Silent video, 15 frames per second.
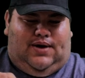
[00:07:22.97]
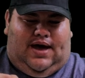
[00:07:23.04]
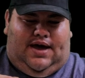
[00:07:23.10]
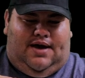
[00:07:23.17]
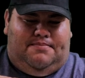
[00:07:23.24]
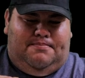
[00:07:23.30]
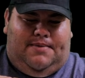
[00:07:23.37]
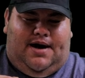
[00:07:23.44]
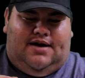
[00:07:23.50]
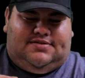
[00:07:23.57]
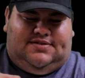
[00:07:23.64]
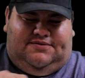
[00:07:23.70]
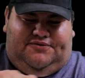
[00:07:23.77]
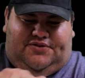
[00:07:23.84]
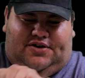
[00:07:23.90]
I unbox
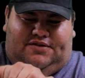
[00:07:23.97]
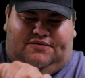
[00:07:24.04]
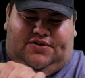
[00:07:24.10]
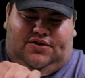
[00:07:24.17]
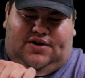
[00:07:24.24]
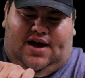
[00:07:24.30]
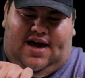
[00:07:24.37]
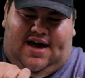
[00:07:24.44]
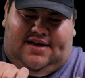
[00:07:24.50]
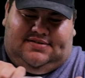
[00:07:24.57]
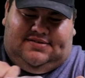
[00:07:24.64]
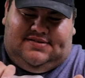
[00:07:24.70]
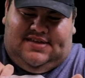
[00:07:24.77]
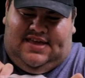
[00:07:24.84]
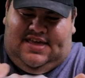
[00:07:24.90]
in front of you
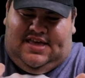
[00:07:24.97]
guys,